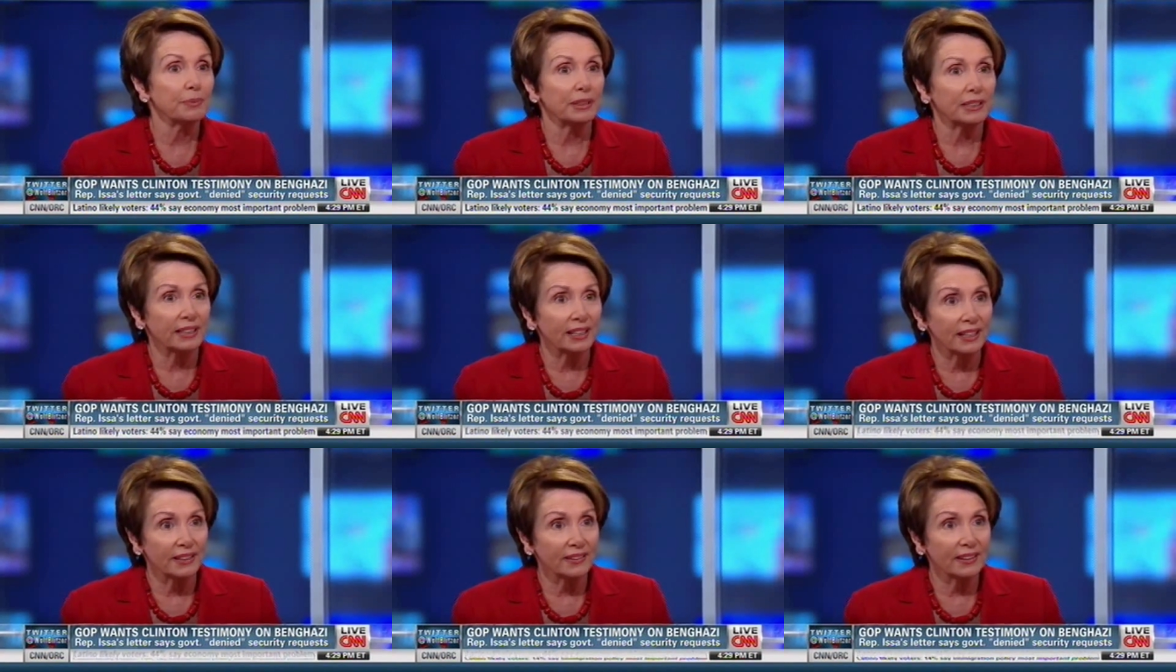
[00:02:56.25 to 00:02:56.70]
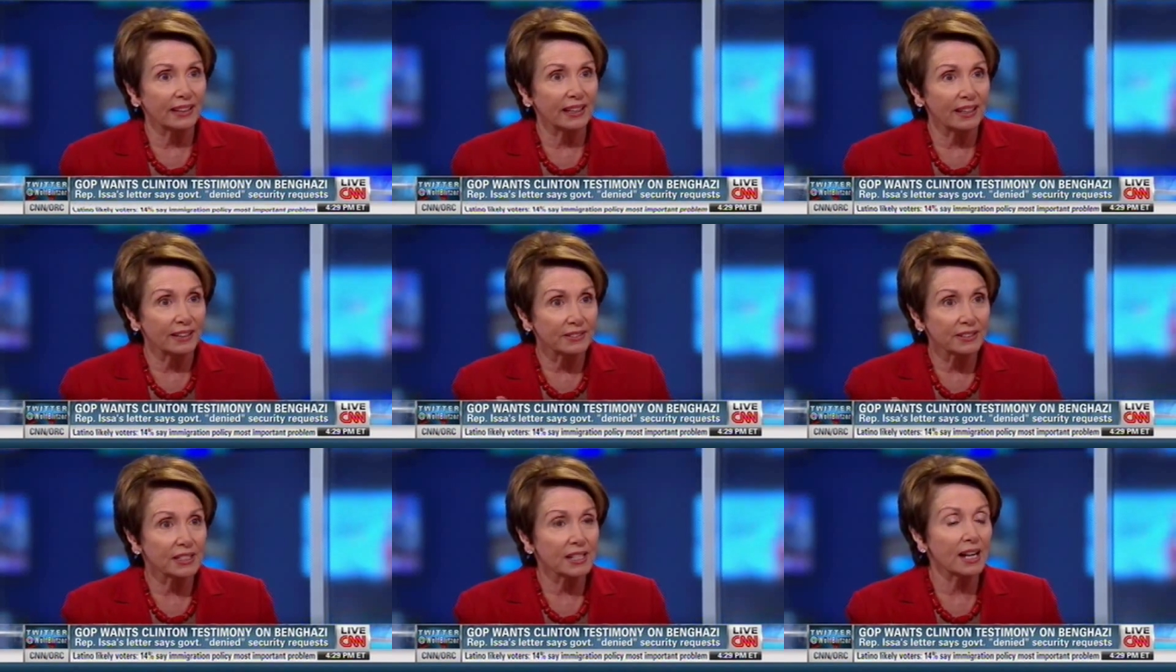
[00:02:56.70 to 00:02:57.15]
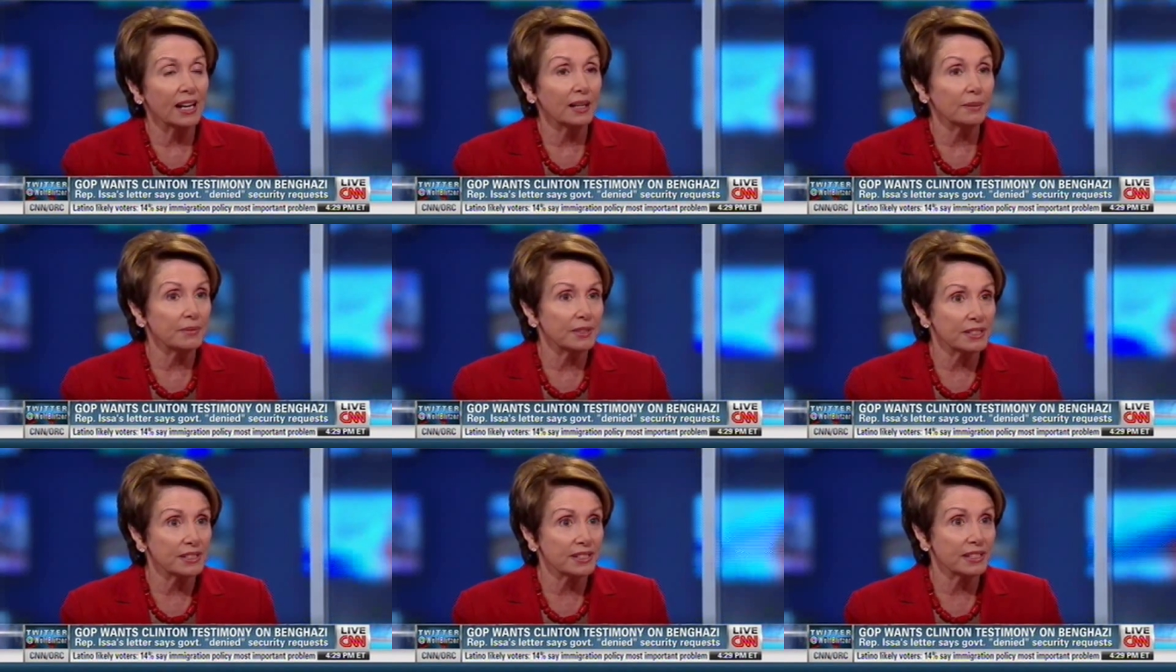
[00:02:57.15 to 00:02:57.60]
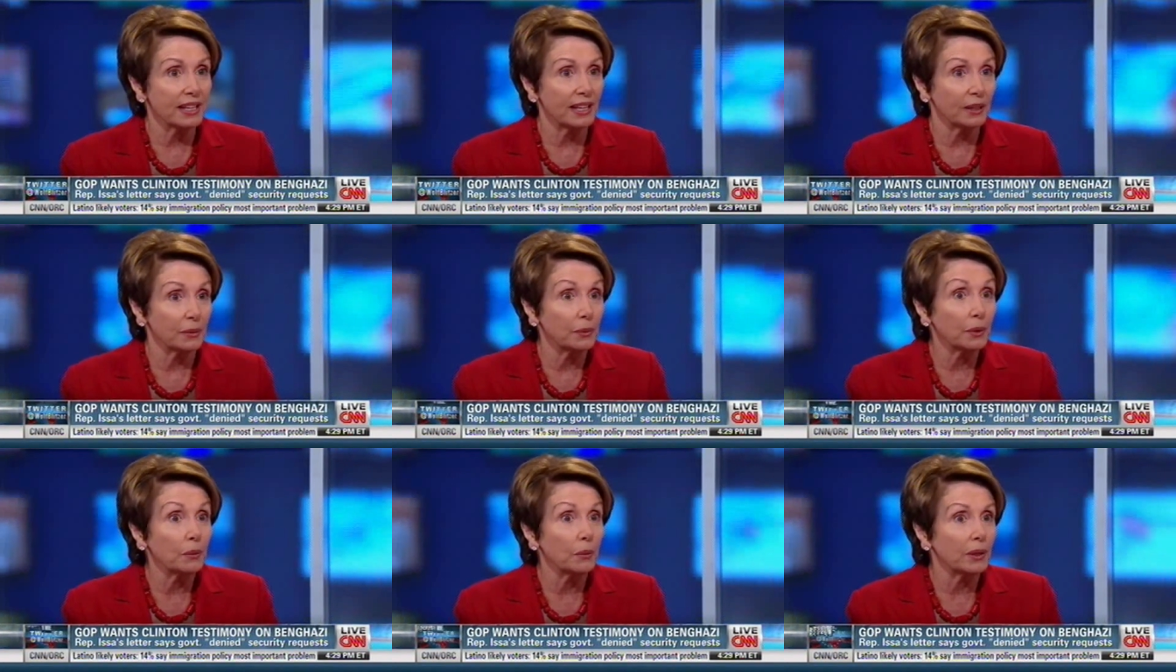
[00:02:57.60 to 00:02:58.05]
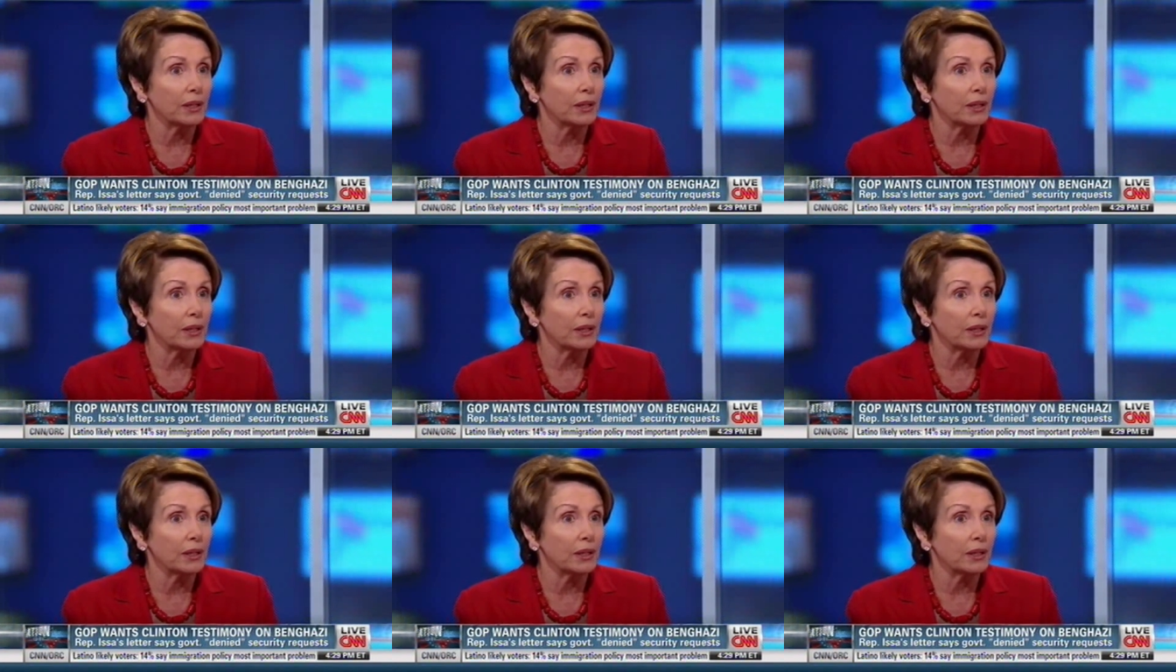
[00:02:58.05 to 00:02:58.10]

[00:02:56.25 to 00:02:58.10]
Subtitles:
But yet they have time to say, we